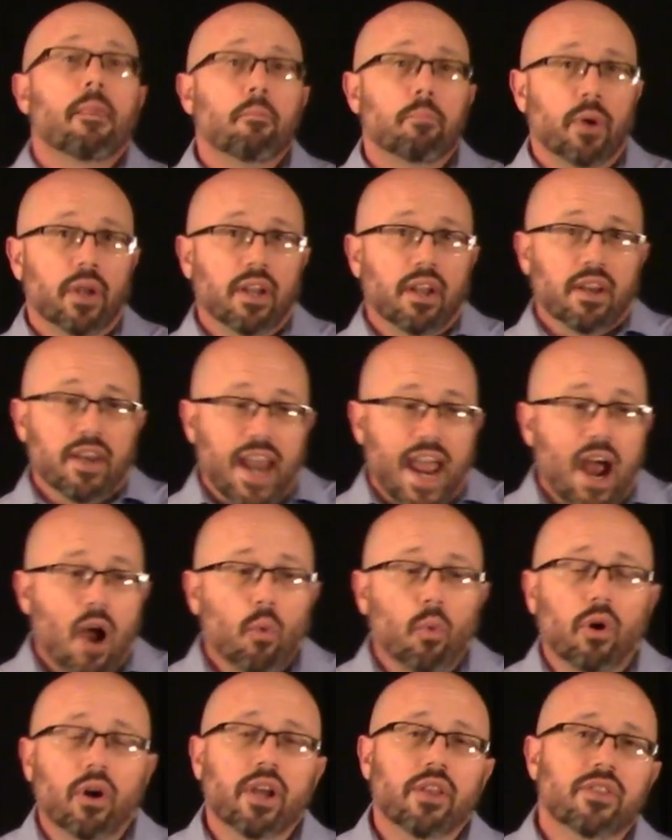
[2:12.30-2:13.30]
But now
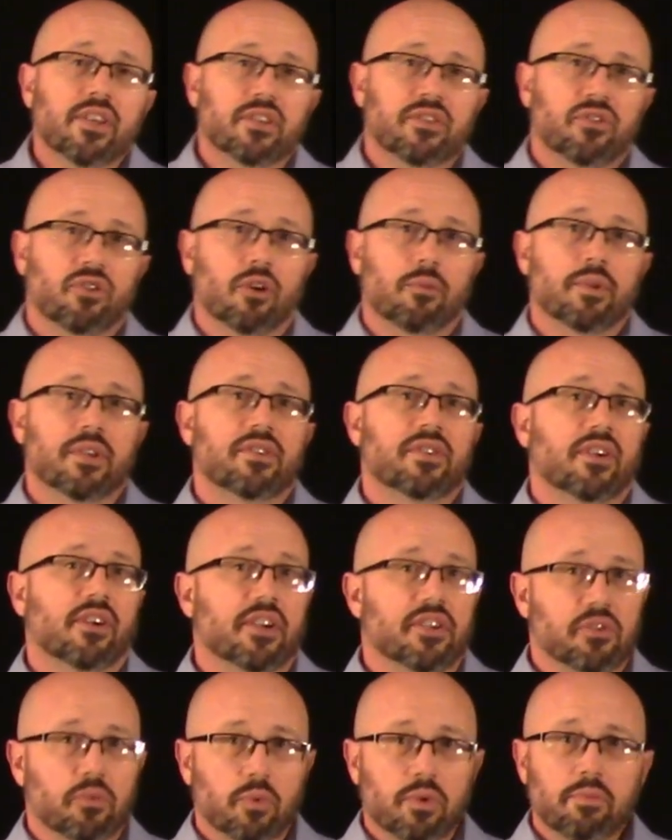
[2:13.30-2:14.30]
we're in this sermon
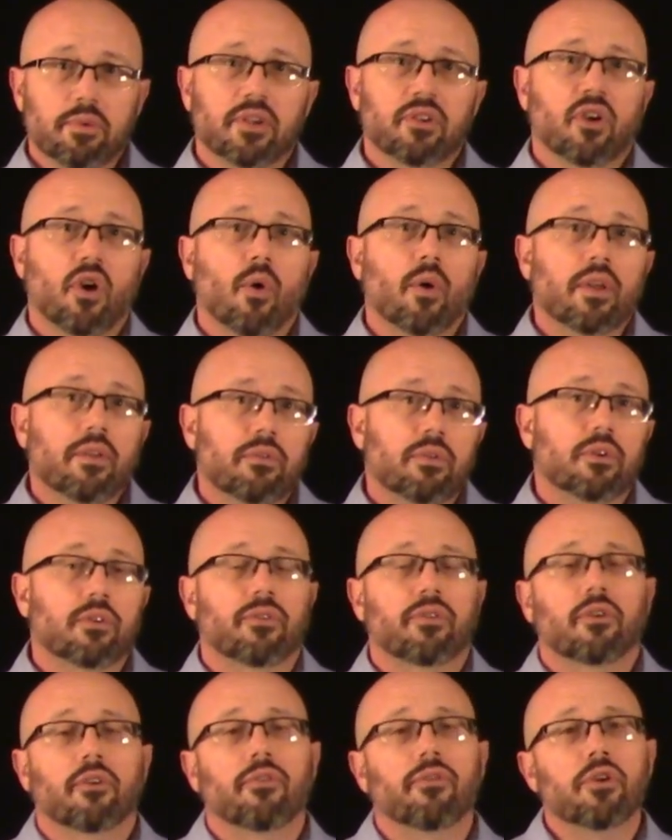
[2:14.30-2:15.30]
series, and we've been going through it
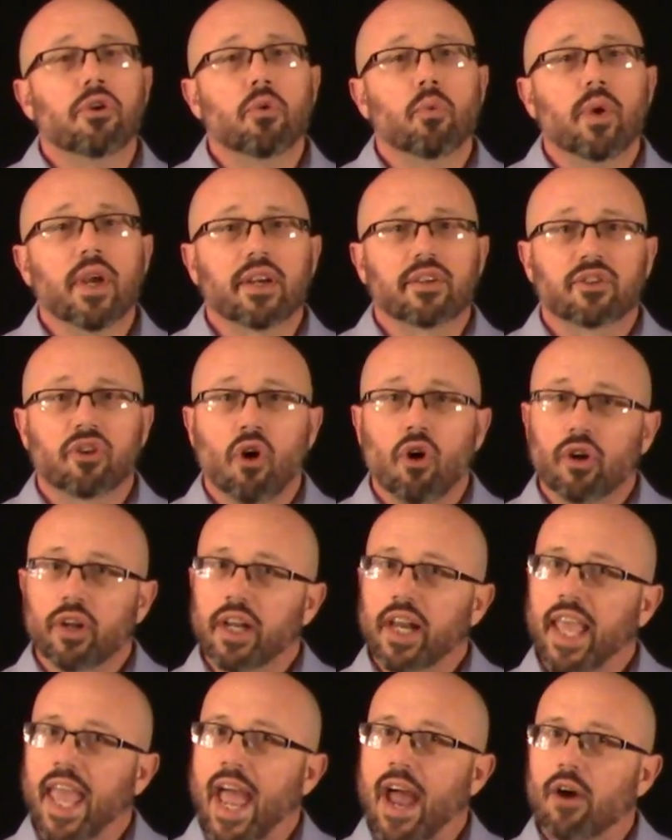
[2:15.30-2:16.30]
for a few weeks, called
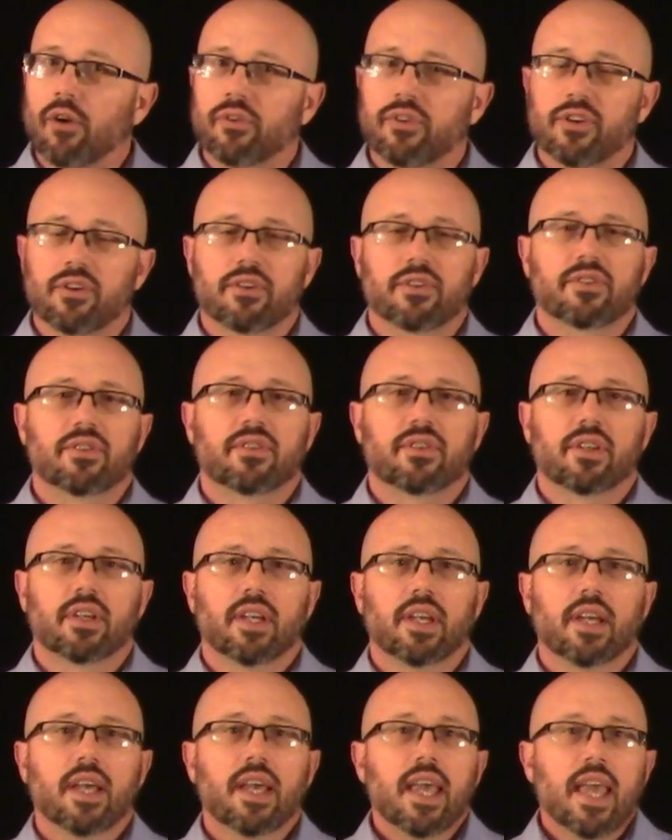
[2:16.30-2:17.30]
Encounters.
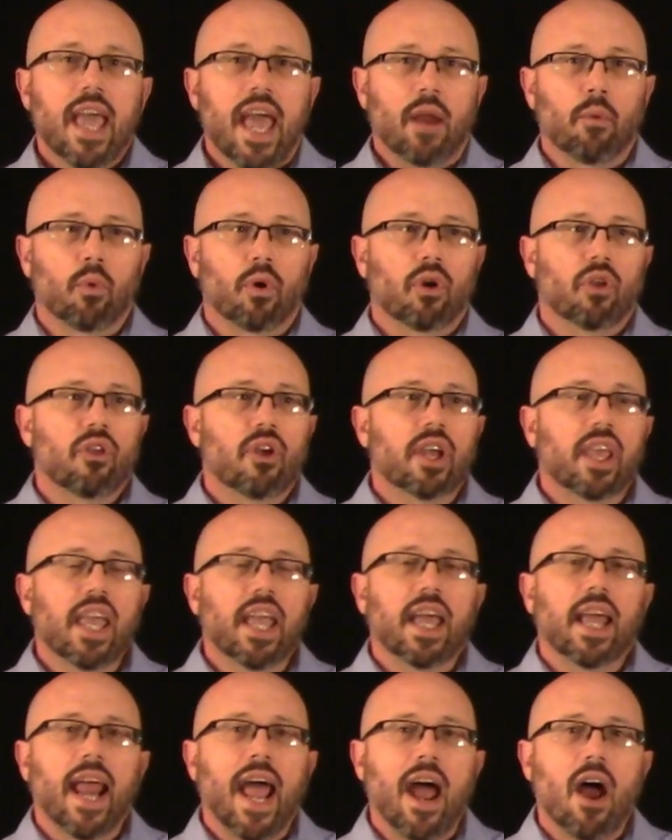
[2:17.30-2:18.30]
And we're looking
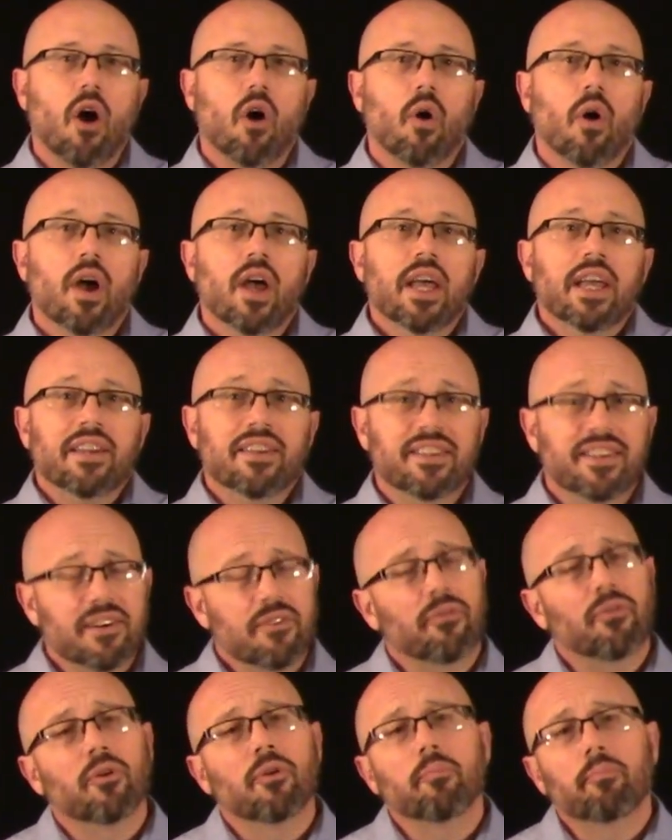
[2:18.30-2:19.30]
at how
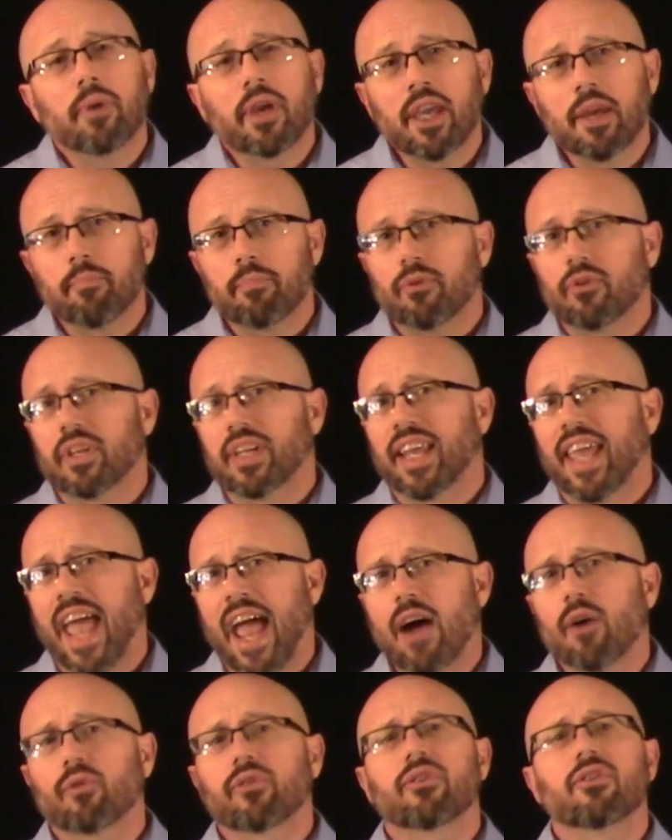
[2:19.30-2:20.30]
different people
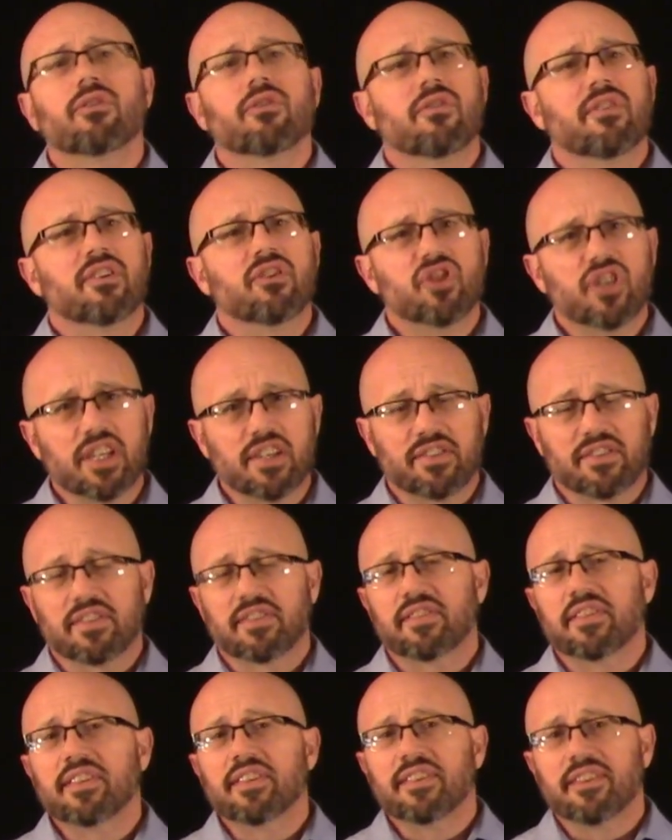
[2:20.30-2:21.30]
encounter
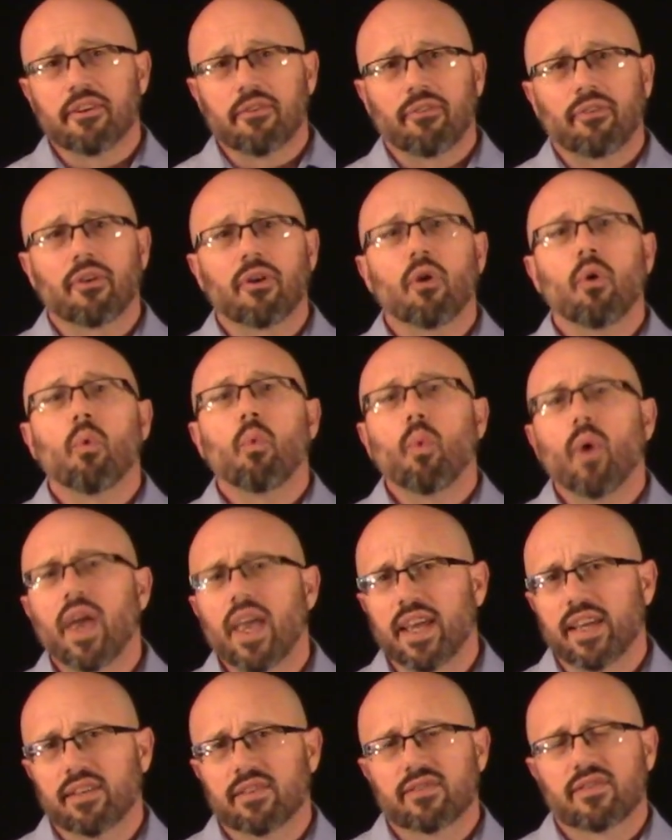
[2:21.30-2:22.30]
Jesus in different
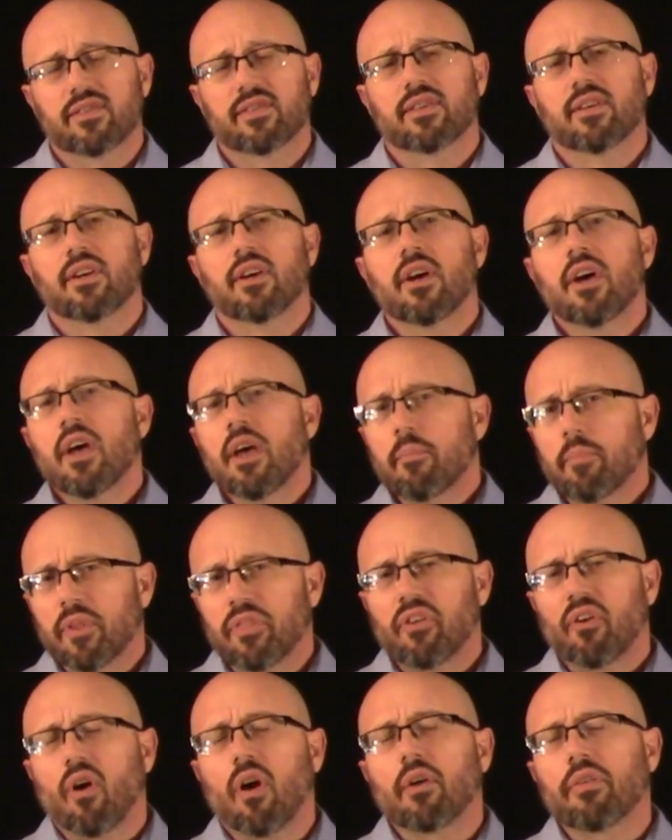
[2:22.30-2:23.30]
ways. But
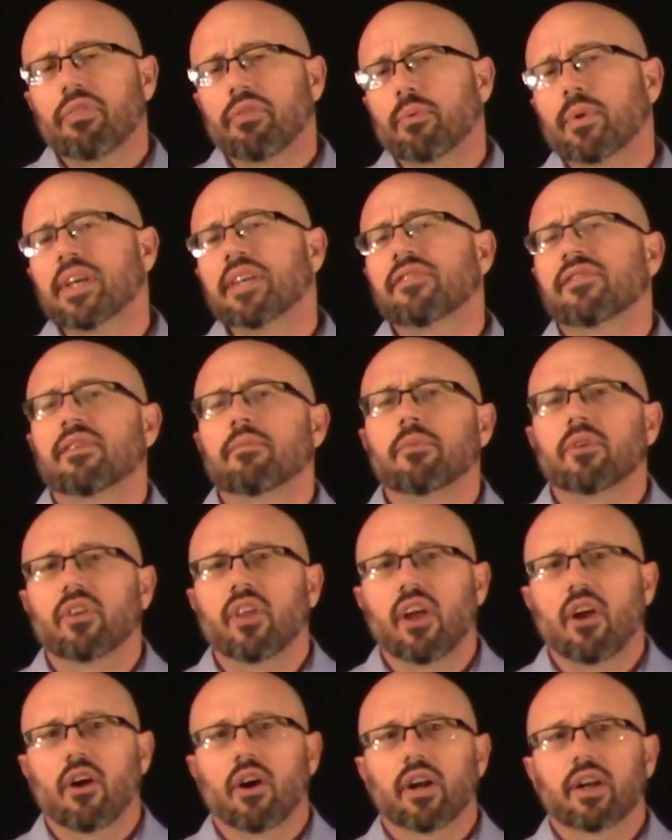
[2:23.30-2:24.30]
there are three
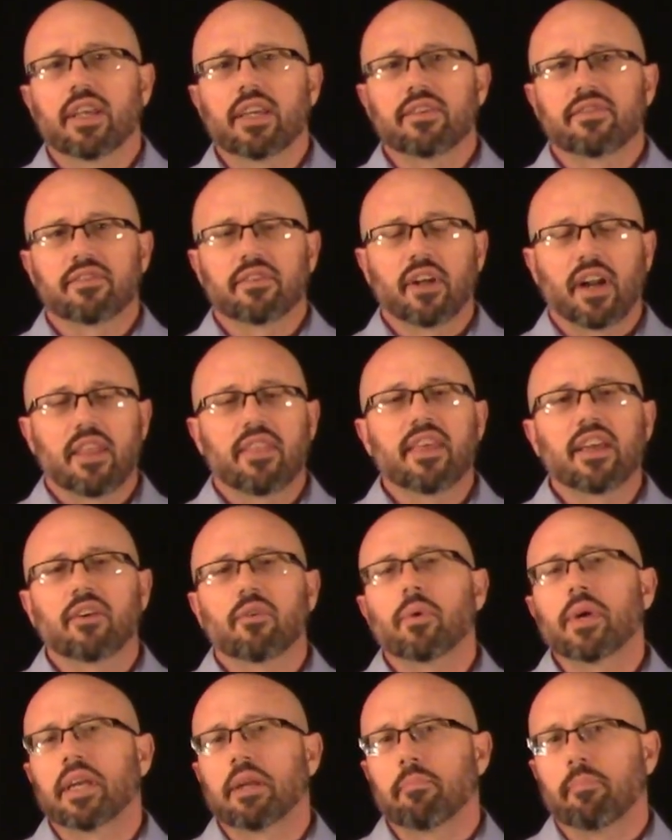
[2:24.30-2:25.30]
similarities that I think
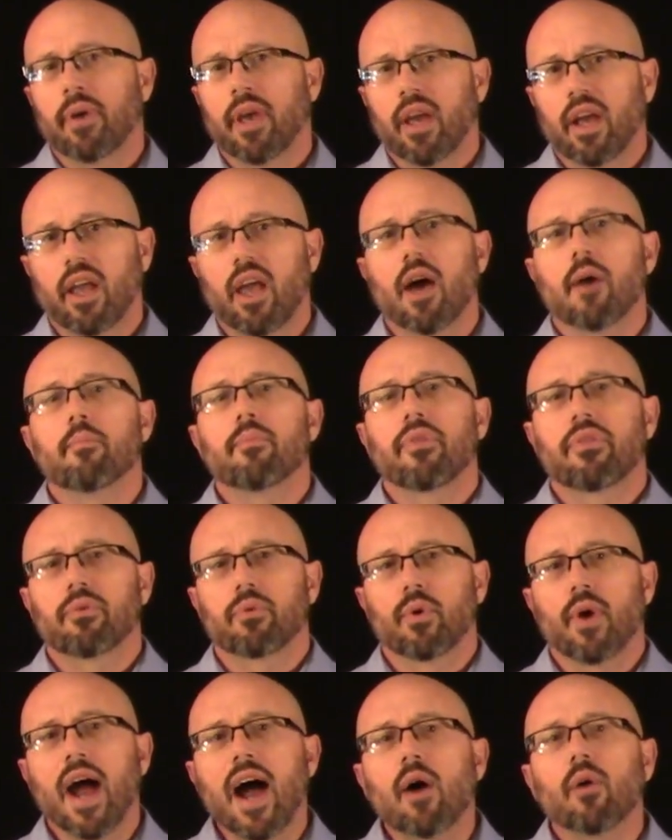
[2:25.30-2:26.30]
we can pick up
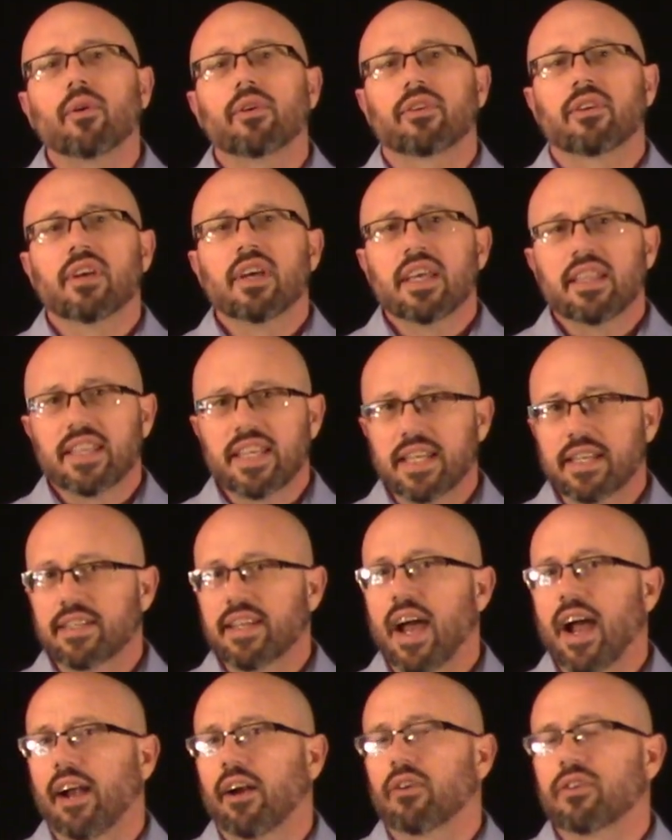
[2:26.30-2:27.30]
throughout the
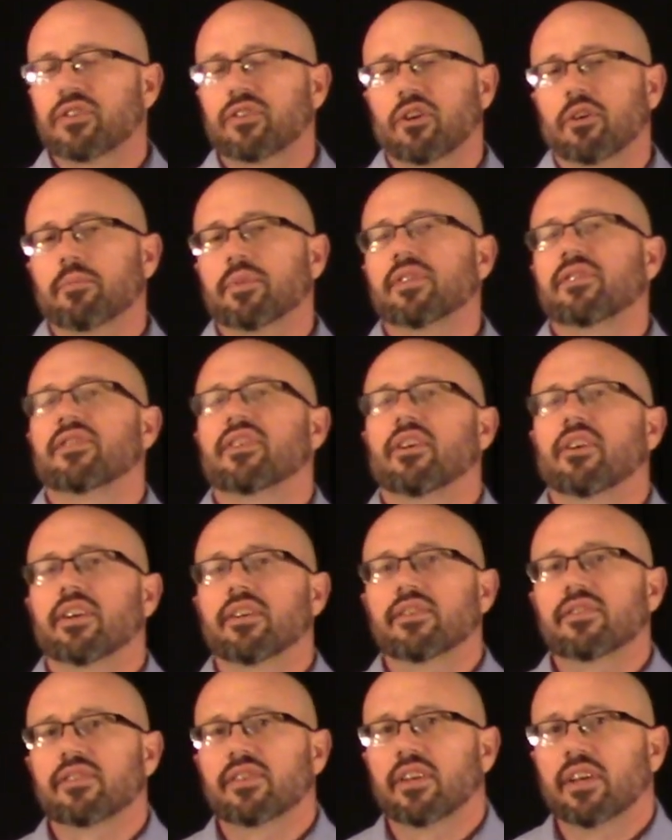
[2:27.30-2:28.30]
entire sermon
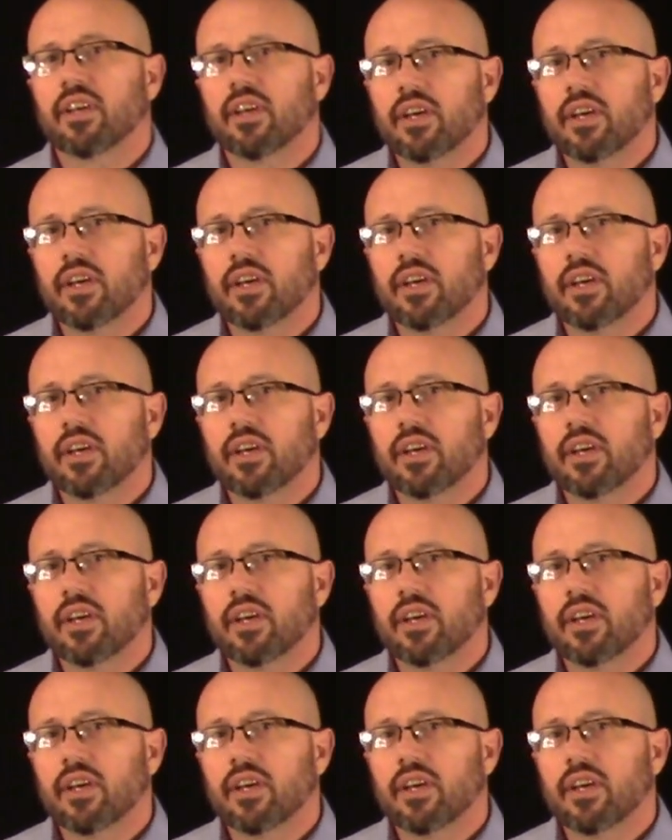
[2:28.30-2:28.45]
series.